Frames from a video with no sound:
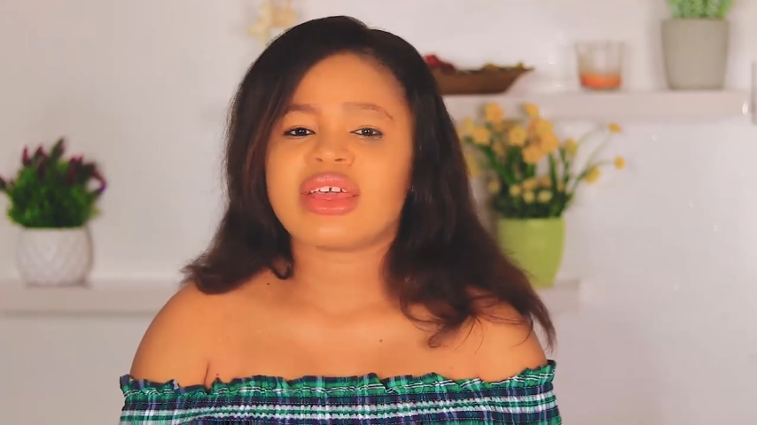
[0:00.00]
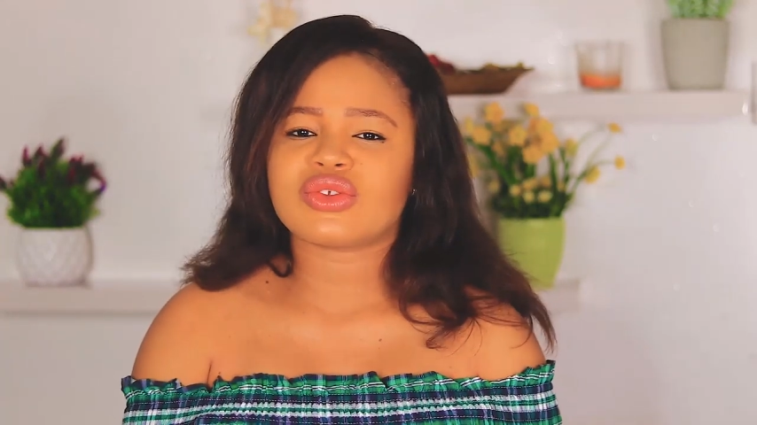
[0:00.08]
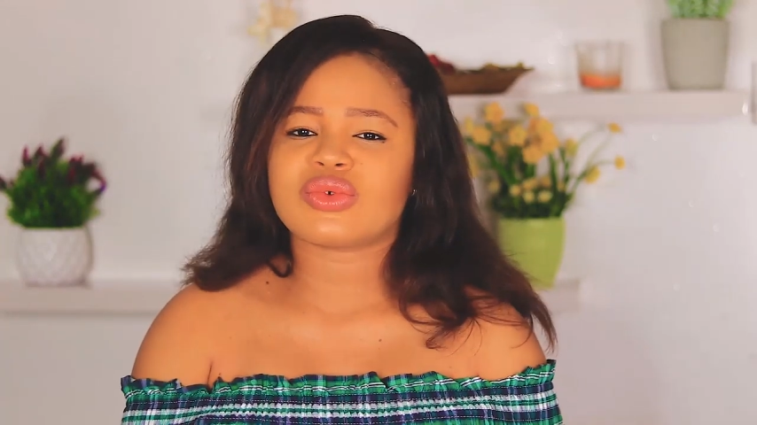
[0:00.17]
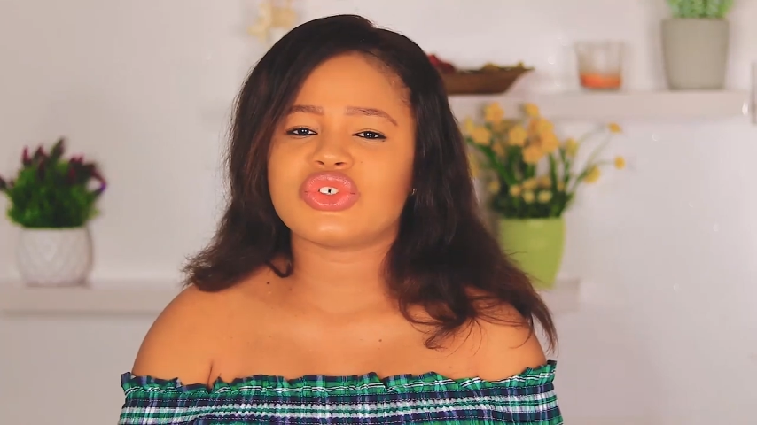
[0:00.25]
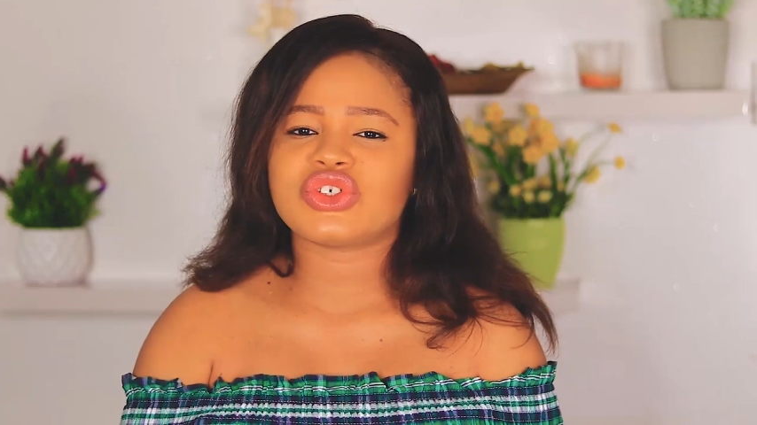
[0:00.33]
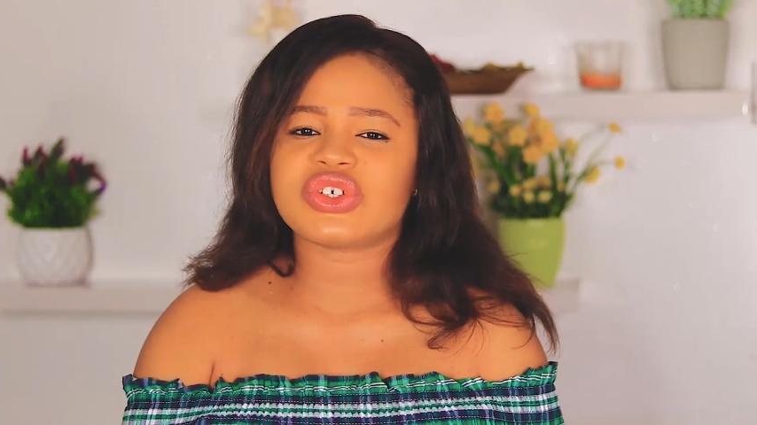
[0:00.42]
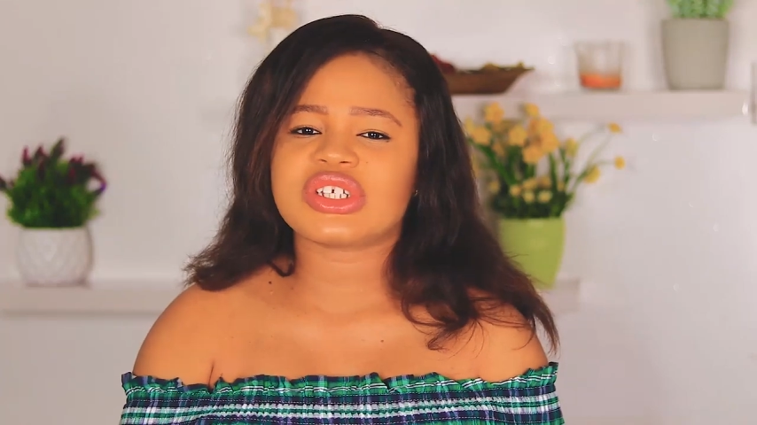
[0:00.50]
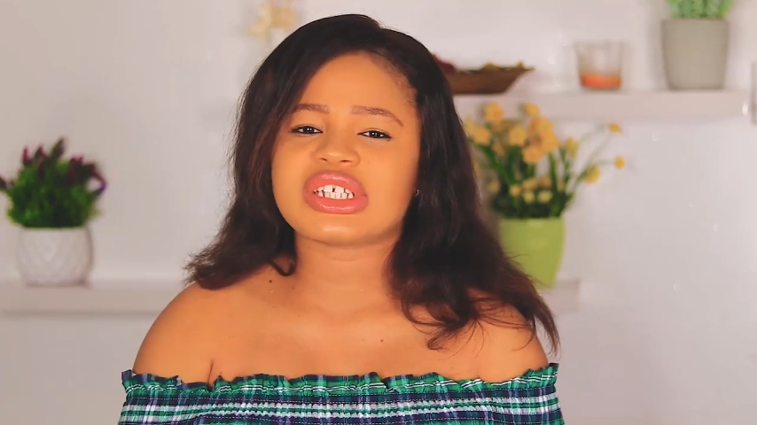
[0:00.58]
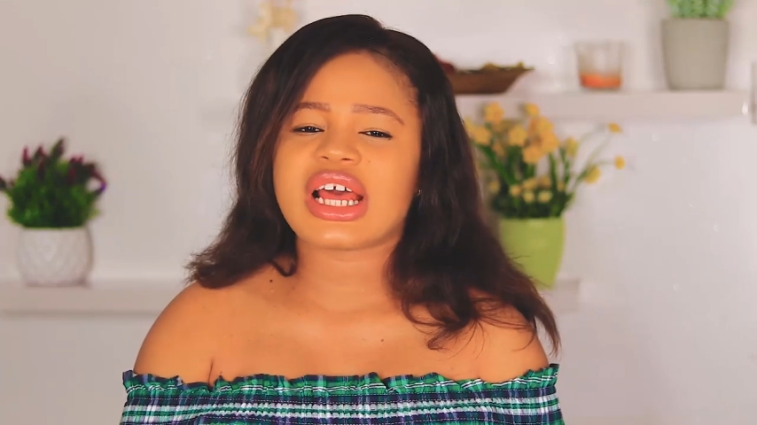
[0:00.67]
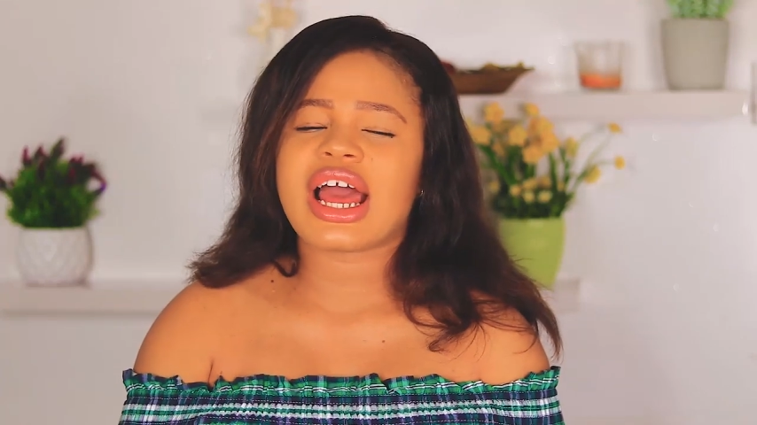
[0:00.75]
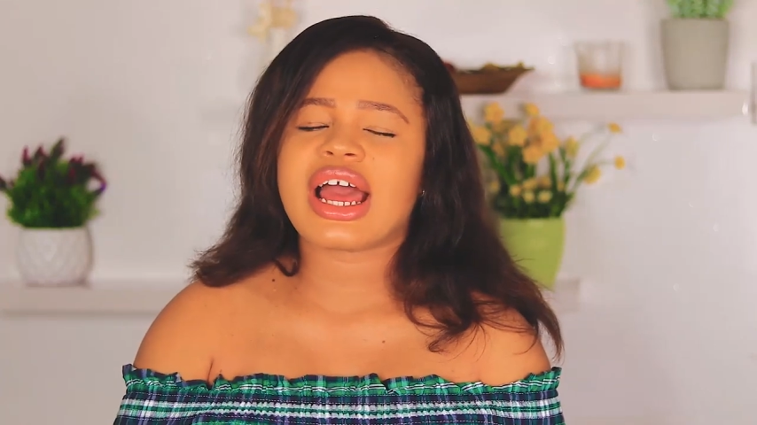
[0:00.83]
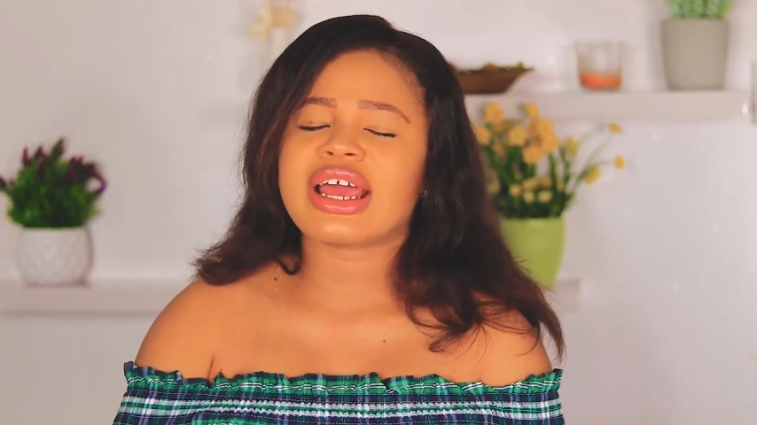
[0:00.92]
It was
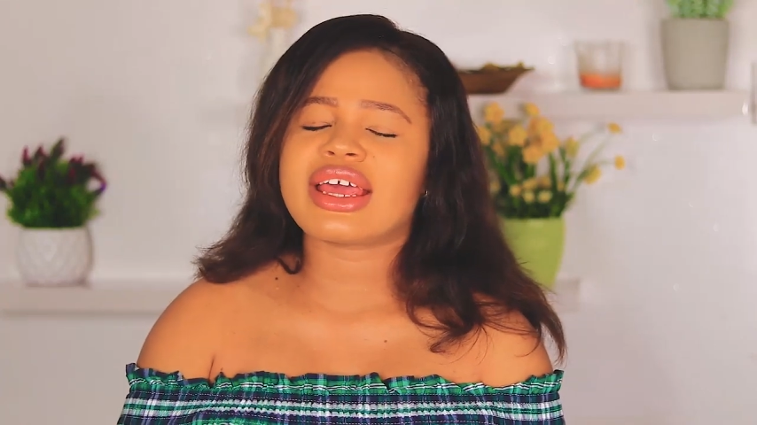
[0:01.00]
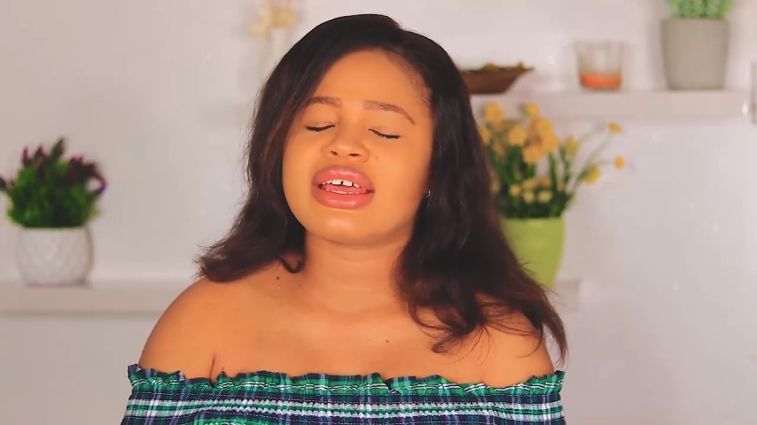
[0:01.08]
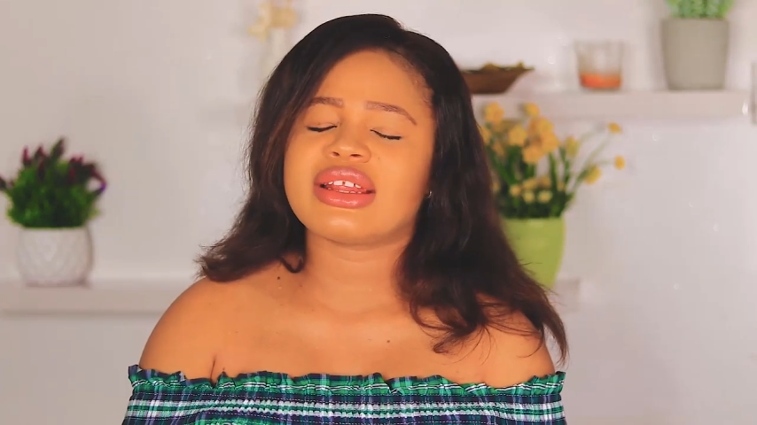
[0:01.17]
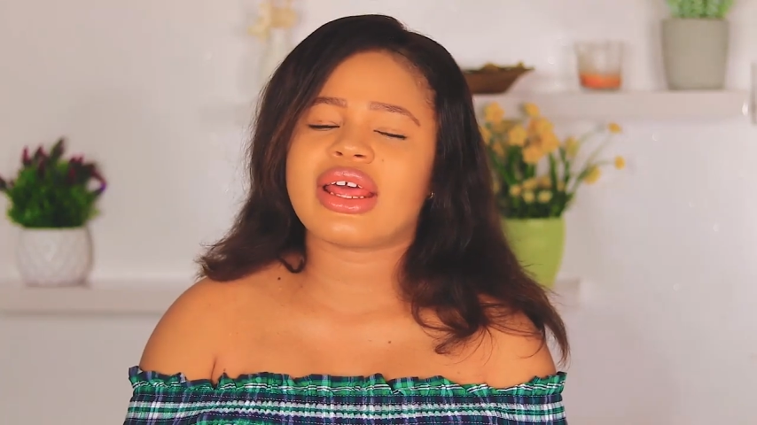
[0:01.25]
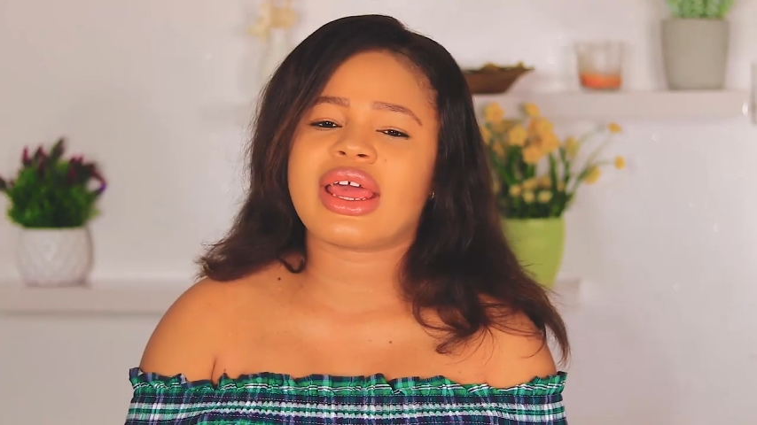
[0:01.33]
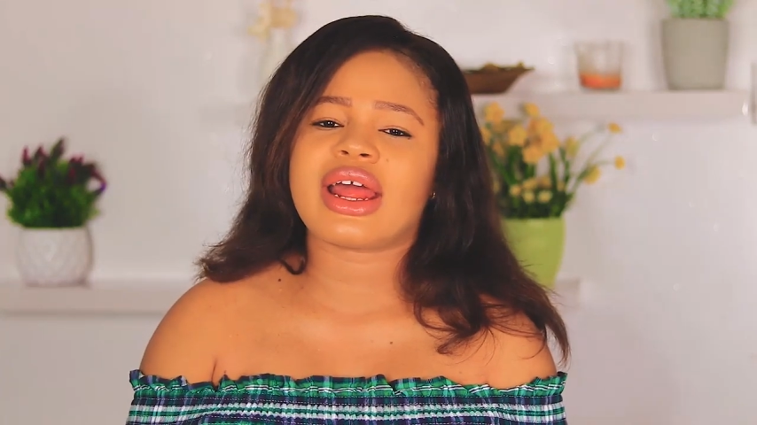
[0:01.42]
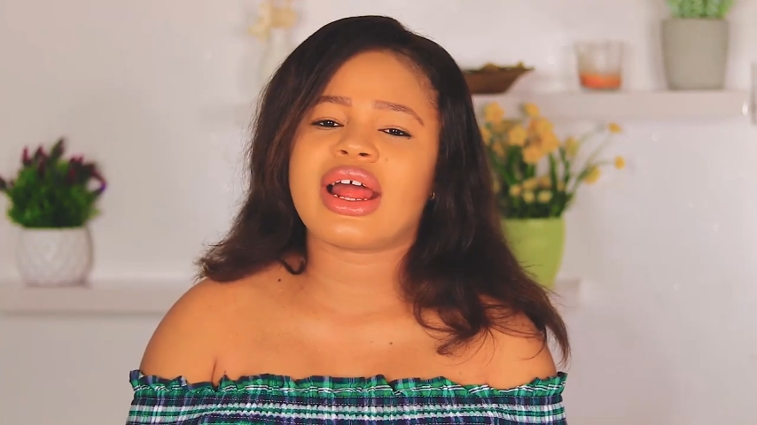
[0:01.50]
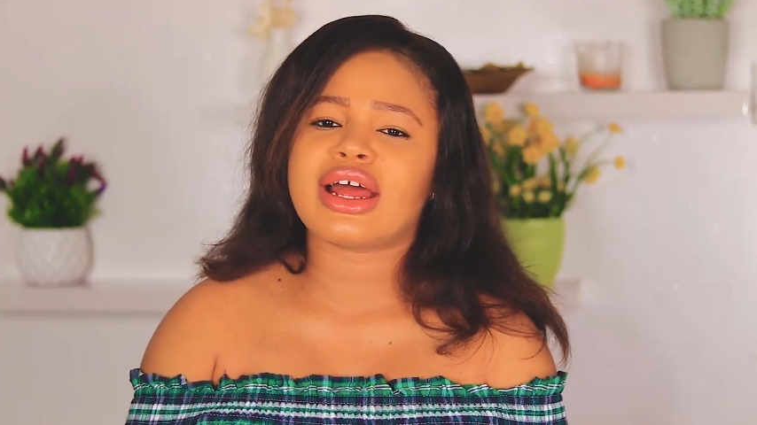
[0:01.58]
just hanging there.